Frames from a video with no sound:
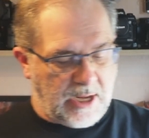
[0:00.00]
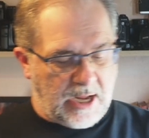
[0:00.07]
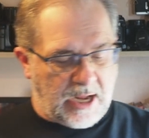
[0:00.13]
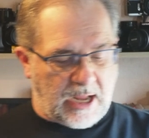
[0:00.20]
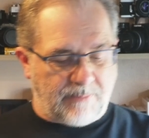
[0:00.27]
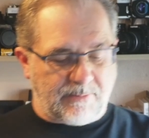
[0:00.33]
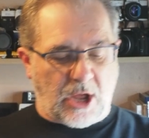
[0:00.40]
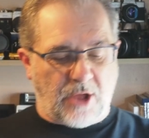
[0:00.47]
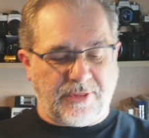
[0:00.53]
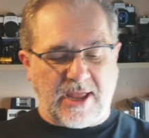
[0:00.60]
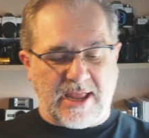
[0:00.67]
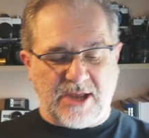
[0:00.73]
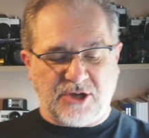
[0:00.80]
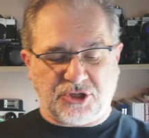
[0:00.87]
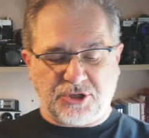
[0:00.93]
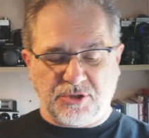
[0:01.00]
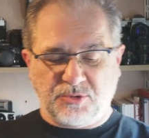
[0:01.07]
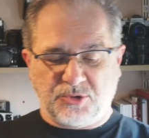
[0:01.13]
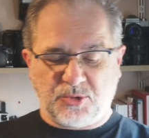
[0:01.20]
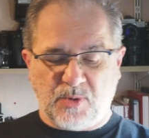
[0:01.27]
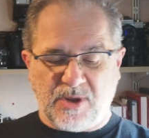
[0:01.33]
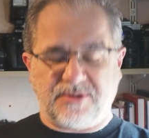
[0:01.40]
Other
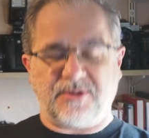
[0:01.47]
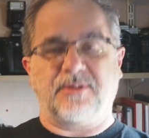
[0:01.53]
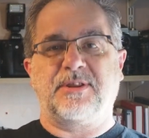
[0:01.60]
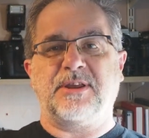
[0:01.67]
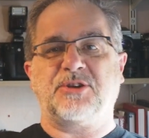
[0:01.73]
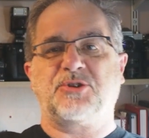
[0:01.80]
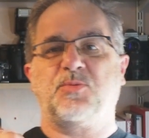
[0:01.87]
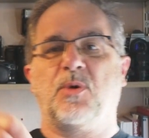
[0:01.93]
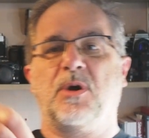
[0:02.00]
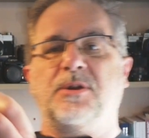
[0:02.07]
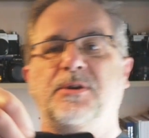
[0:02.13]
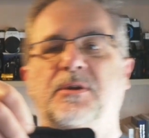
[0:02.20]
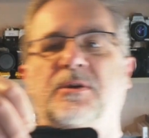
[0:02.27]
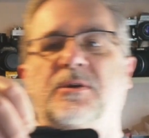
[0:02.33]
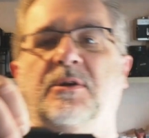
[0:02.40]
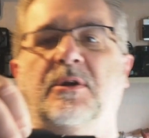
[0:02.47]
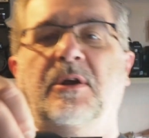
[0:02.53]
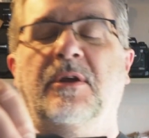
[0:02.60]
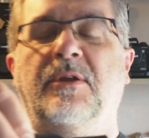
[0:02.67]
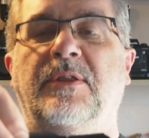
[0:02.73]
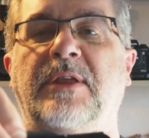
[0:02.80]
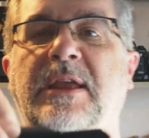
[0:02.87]
issues with this one,
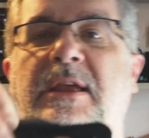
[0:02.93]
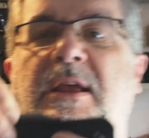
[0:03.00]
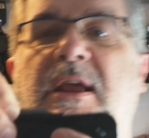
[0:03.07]
the